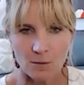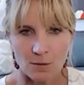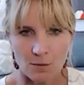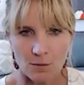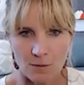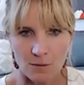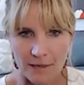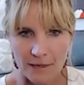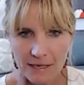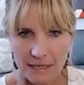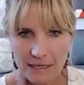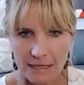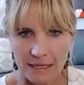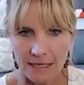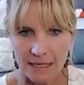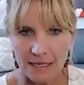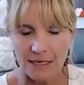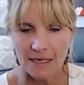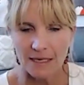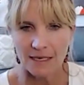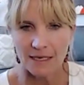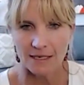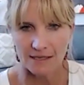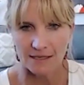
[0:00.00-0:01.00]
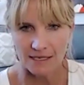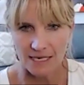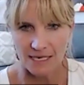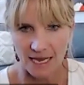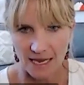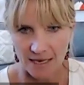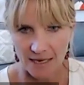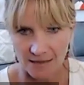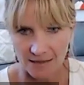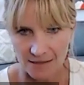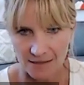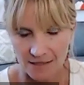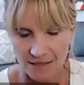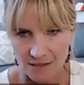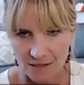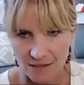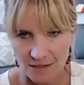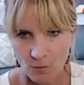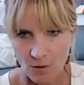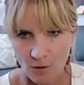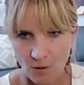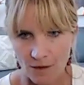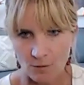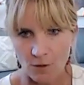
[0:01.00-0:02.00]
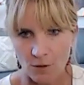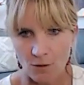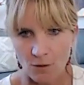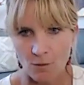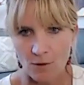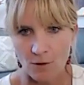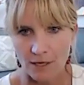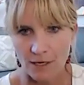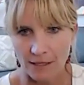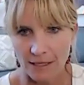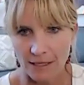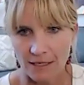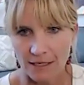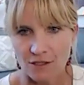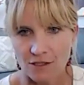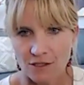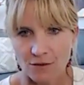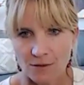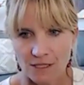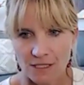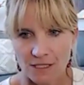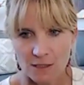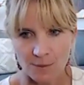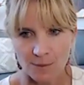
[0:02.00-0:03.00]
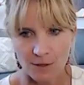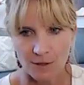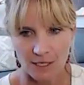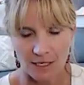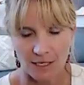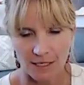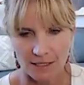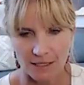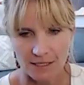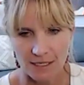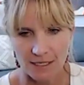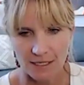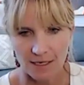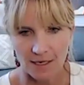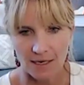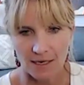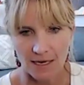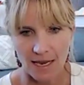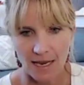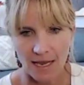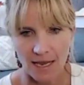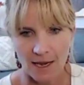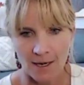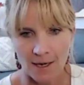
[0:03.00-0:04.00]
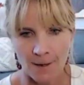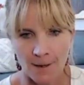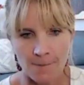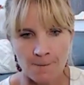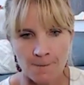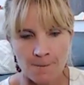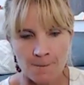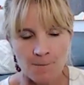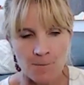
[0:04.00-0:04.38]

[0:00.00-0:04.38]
really intense when we're willing to experience it. And